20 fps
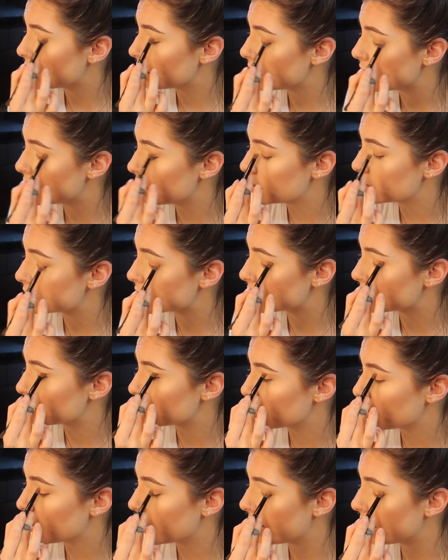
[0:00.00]
and he's
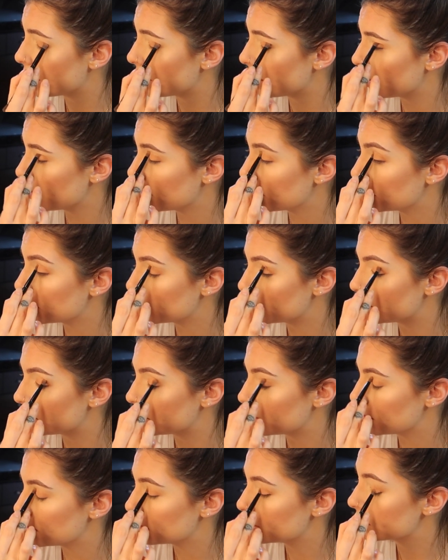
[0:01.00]
already 8, and
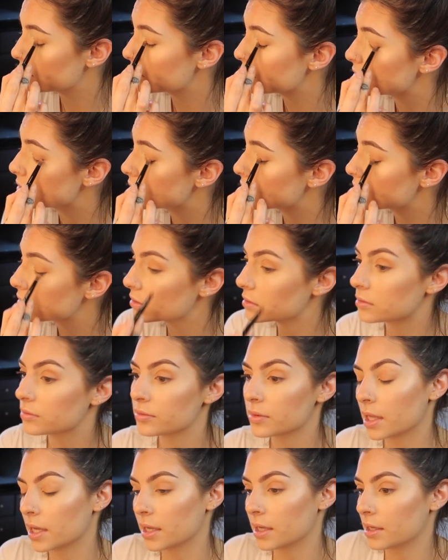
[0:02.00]
then,
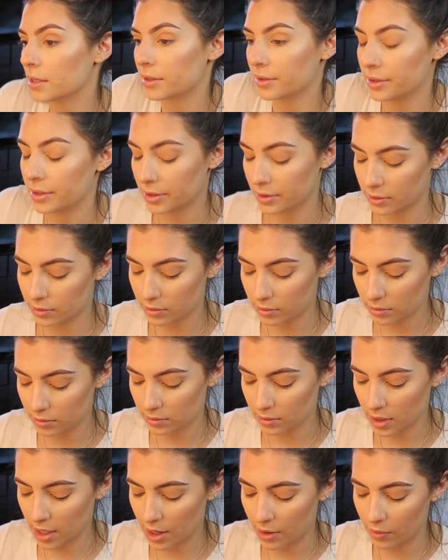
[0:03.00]
like,
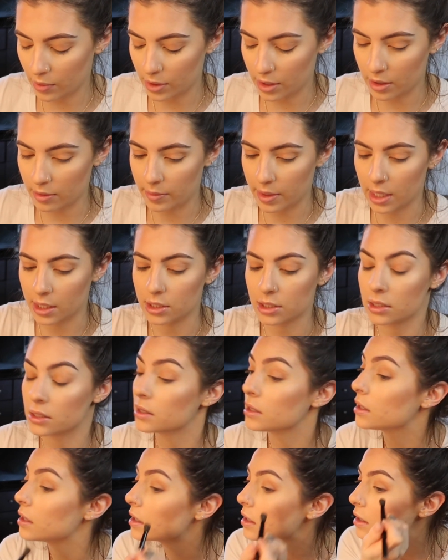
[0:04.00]
I wouldn't
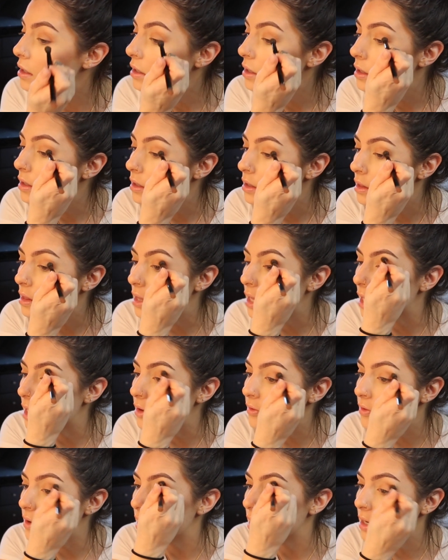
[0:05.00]
imagine
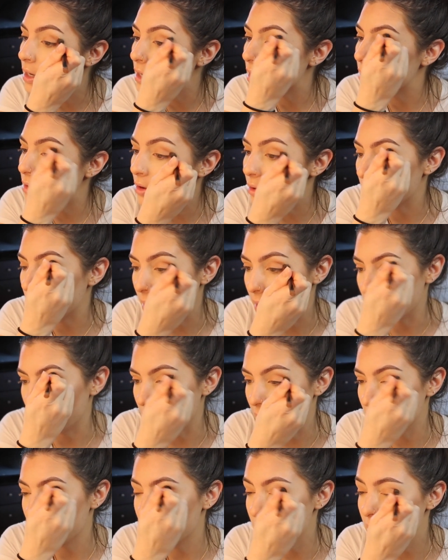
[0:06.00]
life any other
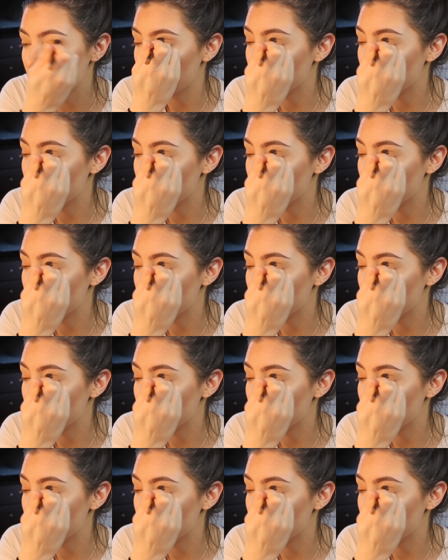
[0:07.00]
way.